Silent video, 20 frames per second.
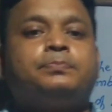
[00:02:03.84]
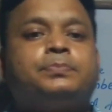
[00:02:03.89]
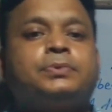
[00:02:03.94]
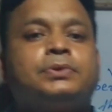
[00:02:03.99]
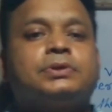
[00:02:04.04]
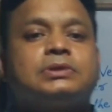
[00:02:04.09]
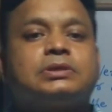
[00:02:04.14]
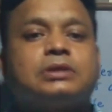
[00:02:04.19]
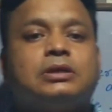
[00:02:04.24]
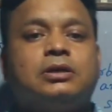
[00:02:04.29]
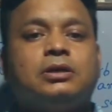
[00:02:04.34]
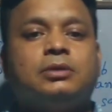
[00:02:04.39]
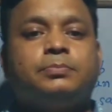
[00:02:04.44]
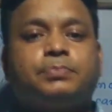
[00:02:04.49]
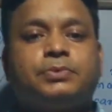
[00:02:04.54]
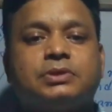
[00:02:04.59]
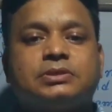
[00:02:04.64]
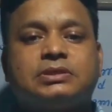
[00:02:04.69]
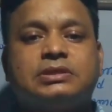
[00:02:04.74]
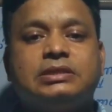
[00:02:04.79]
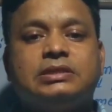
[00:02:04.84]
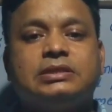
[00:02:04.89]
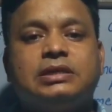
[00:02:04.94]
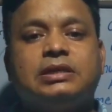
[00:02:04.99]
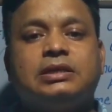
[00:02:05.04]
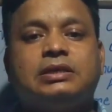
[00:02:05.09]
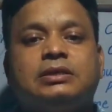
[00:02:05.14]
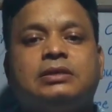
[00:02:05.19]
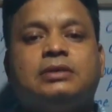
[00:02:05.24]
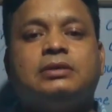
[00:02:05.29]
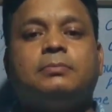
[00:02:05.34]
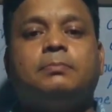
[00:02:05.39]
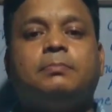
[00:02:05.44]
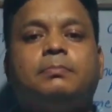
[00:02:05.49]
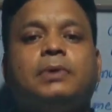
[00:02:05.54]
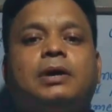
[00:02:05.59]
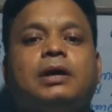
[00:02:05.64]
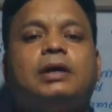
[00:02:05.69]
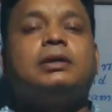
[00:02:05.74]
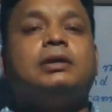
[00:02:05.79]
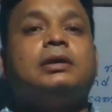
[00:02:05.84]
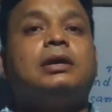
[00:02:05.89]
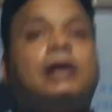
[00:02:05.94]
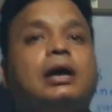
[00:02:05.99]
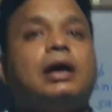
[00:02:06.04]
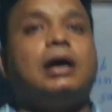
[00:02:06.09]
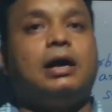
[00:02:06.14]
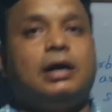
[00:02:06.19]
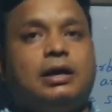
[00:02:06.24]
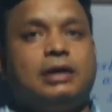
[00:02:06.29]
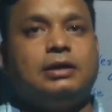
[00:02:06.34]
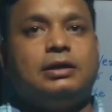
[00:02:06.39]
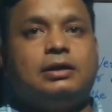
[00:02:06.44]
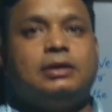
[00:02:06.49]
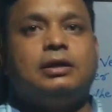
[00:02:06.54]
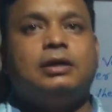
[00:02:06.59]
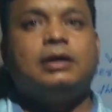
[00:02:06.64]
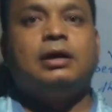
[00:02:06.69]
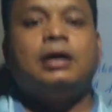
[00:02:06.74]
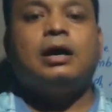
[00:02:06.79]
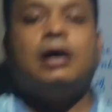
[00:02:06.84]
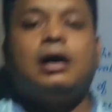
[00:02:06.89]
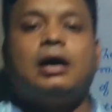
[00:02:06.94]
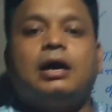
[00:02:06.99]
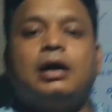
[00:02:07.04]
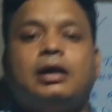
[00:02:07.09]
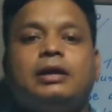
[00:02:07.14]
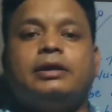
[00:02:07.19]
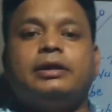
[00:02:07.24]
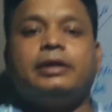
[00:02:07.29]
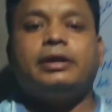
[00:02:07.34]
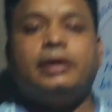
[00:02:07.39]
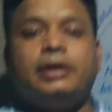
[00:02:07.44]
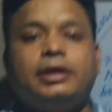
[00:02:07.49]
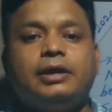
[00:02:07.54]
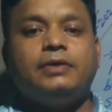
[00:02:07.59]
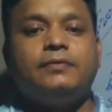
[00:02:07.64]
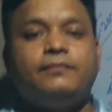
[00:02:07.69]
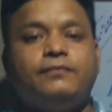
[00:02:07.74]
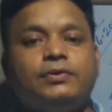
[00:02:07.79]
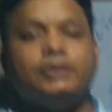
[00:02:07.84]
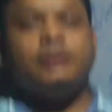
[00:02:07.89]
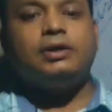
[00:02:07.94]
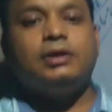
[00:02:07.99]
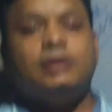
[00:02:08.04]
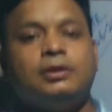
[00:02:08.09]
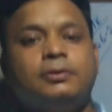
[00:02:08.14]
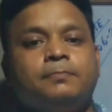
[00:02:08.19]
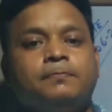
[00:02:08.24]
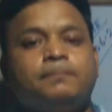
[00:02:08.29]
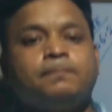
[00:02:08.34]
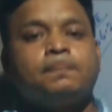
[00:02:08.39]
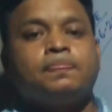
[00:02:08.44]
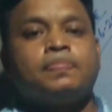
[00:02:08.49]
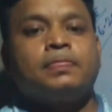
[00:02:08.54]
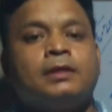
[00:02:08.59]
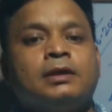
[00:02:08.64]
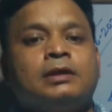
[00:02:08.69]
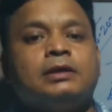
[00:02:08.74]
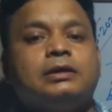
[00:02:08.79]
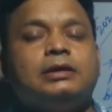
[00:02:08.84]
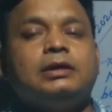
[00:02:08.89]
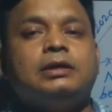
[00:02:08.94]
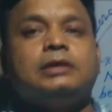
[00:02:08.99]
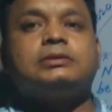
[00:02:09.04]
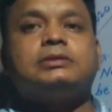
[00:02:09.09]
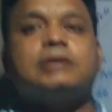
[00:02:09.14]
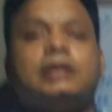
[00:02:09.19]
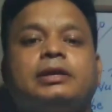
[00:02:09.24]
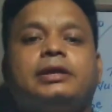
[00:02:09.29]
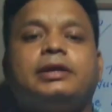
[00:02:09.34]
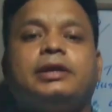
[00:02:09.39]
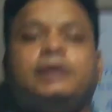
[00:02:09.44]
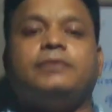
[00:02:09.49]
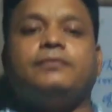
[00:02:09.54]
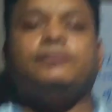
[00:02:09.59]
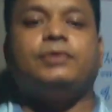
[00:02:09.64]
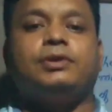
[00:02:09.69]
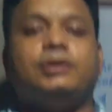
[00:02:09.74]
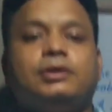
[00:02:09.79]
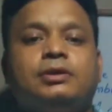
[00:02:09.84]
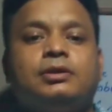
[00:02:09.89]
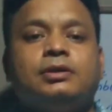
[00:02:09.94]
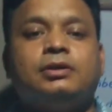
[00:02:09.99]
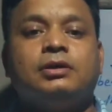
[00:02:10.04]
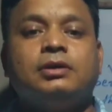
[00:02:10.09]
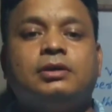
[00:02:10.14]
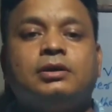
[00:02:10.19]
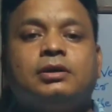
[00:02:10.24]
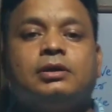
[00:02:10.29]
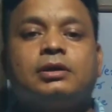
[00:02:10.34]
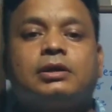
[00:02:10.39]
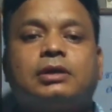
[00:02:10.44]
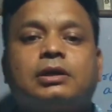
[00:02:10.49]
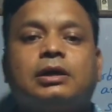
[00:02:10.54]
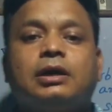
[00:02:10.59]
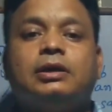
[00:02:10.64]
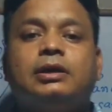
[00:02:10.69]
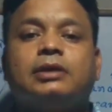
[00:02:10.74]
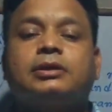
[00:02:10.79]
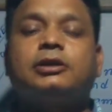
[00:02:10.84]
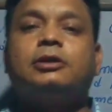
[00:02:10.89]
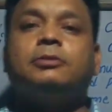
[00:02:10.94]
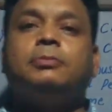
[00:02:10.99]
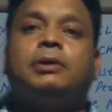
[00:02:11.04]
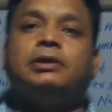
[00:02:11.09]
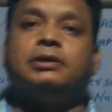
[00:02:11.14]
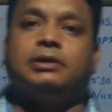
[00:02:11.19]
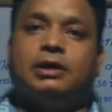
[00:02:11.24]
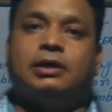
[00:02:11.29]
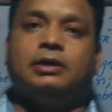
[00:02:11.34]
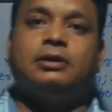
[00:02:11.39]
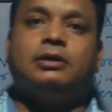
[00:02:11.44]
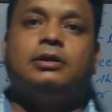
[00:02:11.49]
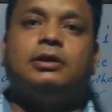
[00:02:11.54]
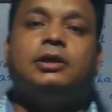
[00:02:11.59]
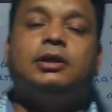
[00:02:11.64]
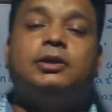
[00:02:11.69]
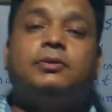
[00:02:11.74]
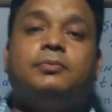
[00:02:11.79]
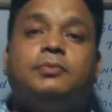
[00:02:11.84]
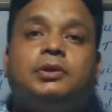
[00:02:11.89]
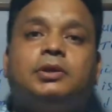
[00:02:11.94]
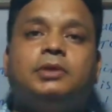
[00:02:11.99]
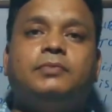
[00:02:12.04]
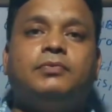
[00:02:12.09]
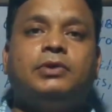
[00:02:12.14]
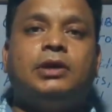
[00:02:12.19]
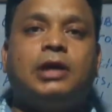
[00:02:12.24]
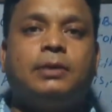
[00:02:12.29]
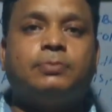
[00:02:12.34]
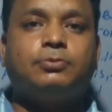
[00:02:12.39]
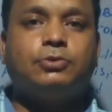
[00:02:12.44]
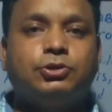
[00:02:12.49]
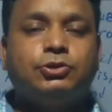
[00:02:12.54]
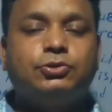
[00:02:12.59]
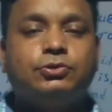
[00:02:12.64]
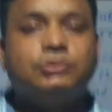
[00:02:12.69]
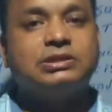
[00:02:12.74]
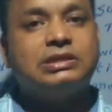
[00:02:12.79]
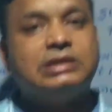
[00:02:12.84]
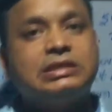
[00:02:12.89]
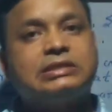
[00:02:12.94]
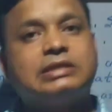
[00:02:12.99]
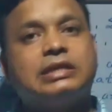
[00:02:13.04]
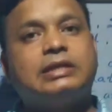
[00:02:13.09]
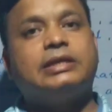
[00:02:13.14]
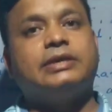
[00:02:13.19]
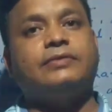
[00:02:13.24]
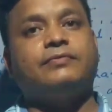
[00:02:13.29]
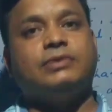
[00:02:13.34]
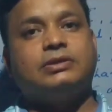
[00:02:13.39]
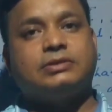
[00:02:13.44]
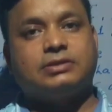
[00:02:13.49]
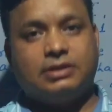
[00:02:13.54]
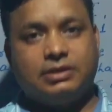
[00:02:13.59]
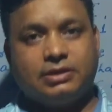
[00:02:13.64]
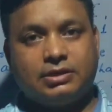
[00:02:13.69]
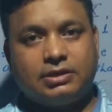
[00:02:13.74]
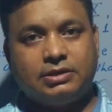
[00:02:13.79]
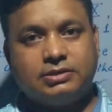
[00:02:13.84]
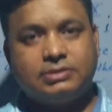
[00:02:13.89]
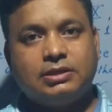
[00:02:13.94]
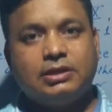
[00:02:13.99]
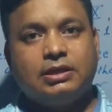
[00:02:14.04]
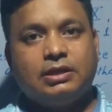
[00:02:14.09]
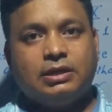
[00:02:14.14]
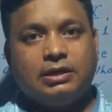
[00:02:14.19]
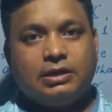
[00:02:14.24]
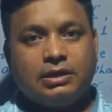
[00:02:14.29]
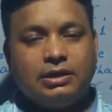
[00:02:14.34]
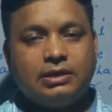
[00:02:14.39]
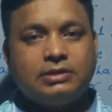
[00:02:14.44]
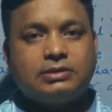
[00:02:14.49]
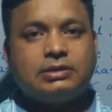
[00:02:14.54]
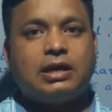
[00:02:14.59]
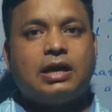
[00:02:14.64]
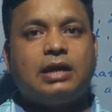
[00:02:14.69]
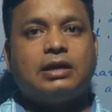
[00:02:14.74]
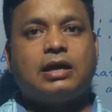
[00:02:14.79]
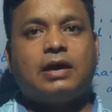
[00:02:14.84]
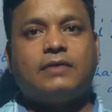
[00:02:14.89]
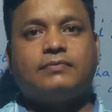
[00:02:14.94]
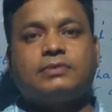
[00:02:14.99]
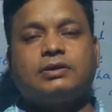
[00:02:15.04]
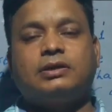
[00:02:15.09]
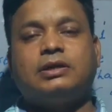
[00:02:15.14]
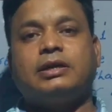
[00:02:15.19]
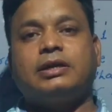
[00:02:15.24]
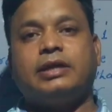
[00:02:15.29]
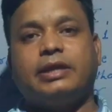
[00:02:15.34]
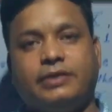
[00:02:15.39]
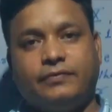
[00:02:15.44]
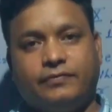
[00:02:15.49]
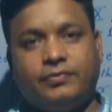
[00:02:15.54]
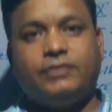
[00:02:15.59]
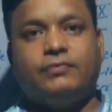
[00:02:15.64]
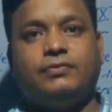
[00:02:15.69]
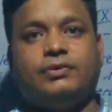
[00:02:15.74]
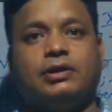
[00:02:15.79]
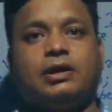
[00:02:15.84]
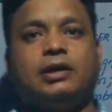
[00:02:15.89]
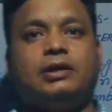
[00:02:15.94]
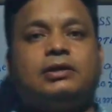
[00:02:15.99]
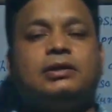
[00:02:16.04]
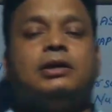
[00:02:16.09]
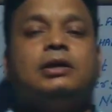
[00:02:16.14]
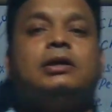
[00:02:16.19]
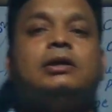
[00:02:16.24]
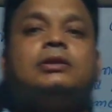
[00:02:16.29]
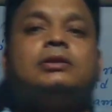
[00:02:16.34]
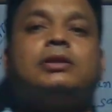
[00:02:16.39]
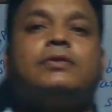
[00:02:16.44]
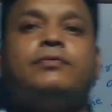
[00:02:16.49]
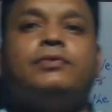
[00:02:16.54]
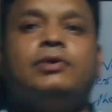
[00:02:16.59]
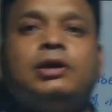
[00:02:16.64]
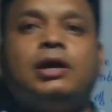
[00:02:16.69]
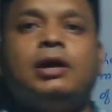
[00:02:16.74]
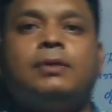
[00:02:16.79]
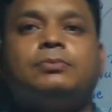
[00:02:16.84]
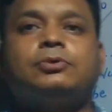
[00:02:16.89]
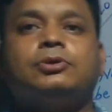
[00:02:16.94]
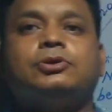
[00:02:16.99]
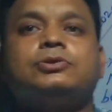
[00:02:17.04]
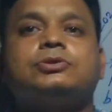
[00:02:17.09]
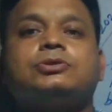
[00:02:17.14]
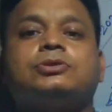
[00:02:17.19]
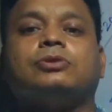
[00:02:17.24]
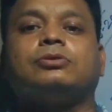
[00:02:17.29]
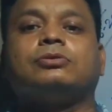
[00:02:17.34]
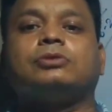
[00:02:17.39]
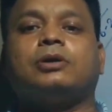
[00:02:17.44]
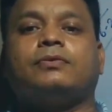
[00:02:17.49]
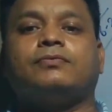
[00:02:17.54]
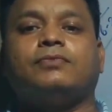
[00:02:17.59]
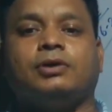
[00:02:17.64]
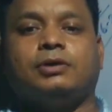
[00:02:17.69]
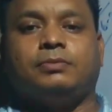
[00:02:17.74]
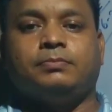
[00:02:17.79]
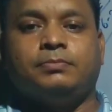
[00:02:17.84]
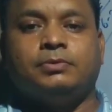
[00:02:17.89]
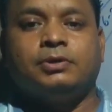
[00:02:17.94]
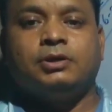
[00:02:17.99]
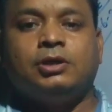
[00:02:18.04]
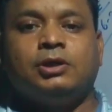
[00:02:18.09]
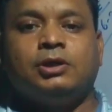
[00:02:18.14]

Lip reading: preceded by and each and every connected by and. It means we have to use each and every sentence, each and after that every we write, so we have to use singular verb.